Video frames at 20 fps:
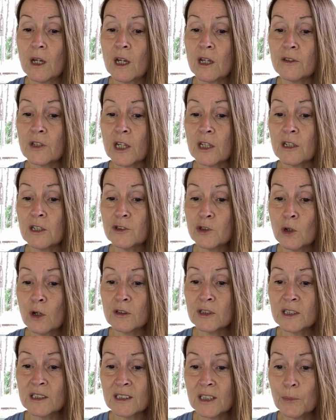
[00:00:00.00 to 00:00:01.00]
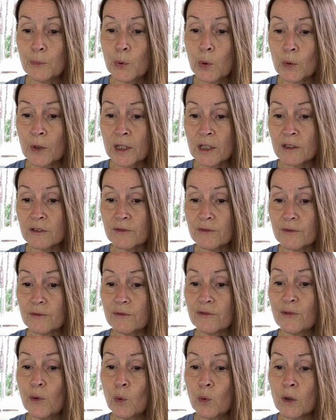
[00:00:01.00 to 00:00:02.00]
and that is called the set point
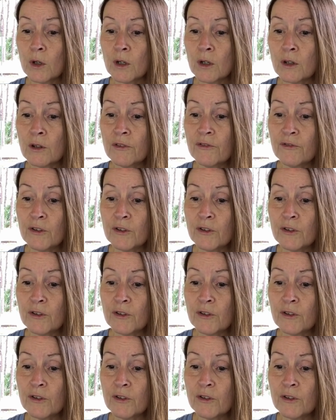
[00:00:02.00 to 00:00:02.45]
four.